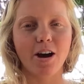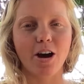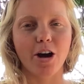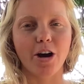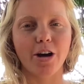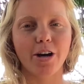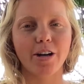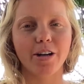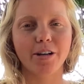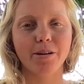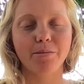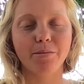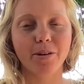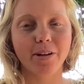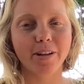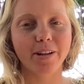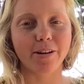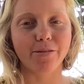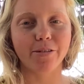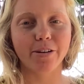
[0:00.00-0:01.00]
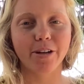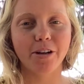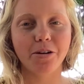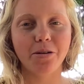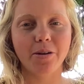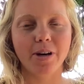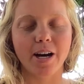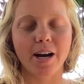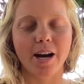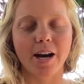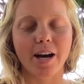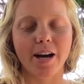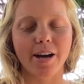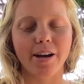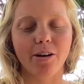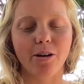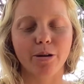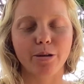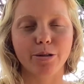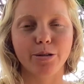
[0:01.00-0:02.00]
On a completely different note,
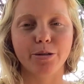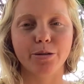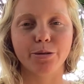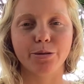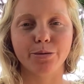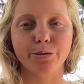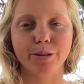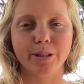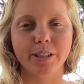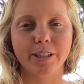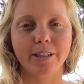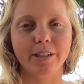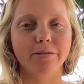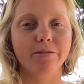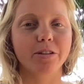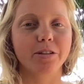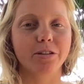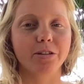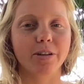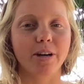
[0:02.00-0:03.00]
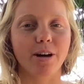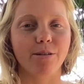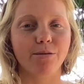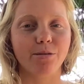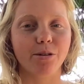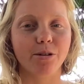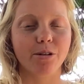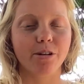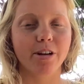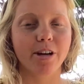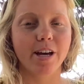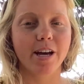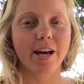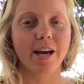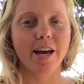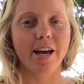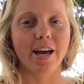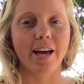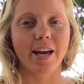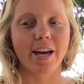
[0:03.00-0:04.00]
I also really love to travel,
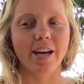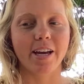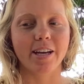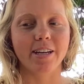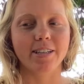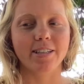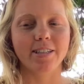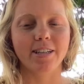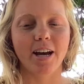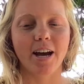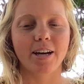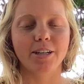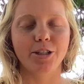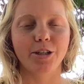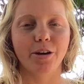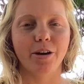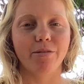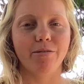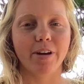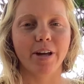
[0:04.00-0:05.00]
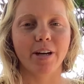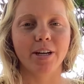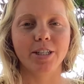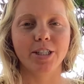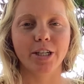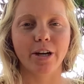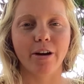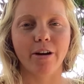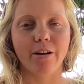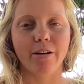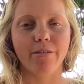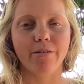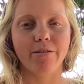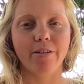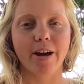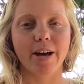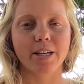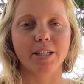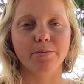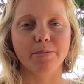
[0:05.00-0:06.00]
and I took advantage of
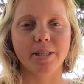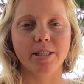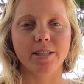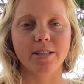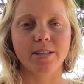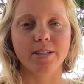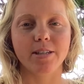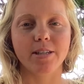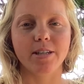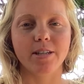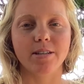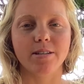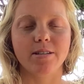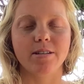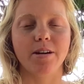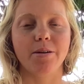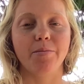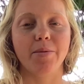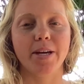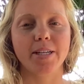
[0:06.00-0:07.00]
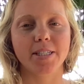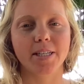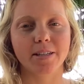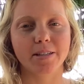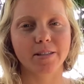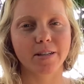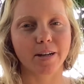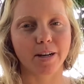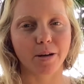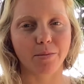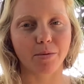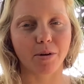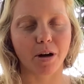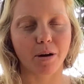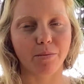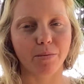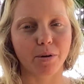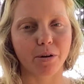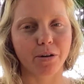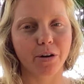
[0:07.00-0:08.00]
SBCC's amazing study
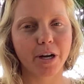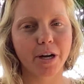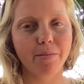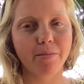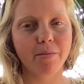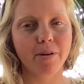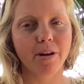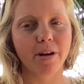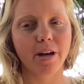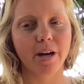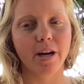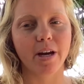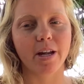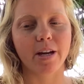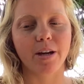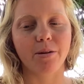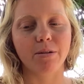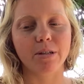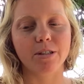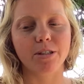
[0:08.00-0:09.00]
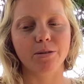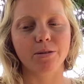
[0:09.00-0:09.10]
abroad program, and I went to